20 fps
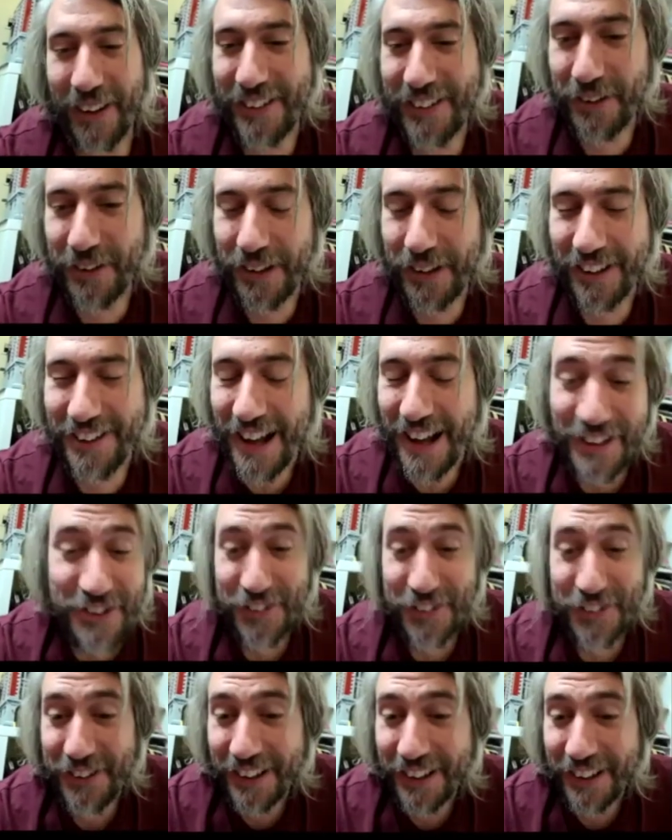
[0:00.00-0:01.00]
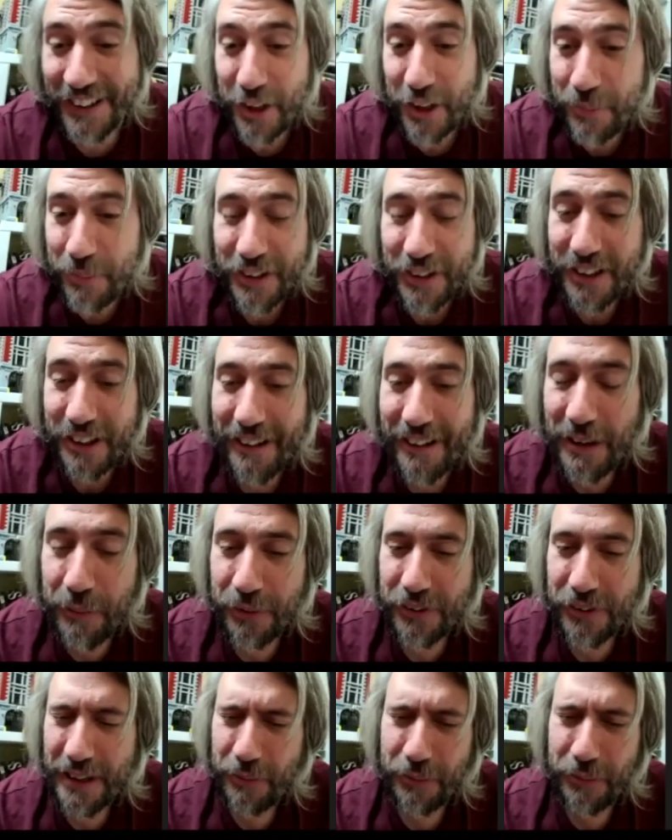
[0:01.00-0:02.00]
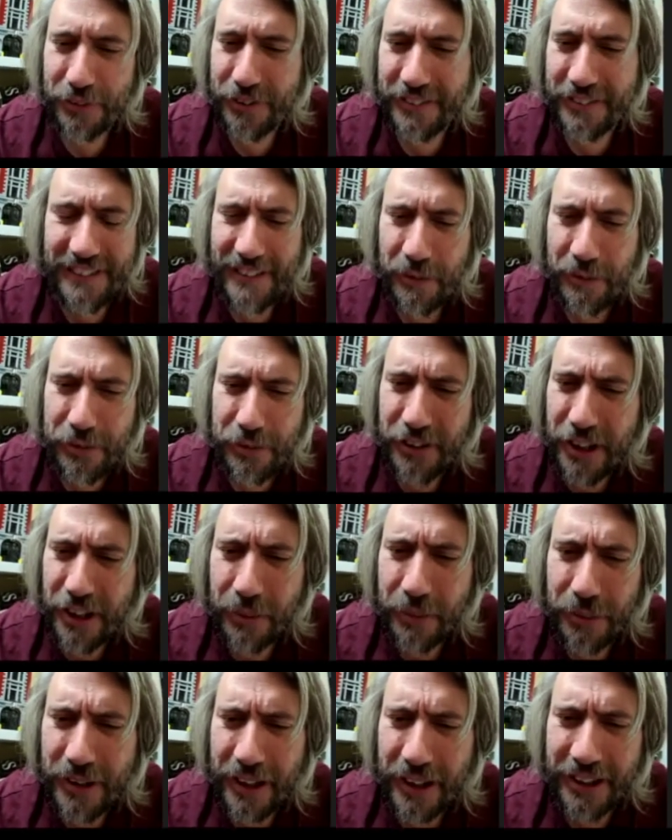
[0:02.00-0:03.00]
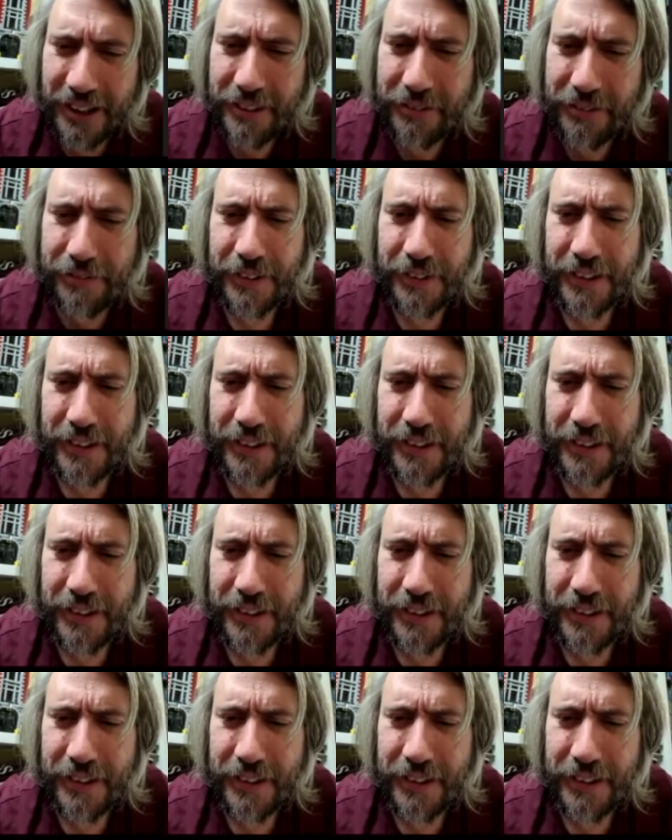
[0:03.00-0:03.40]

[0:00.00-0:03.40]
So I just signed up, and you know, it was it was there was no kind of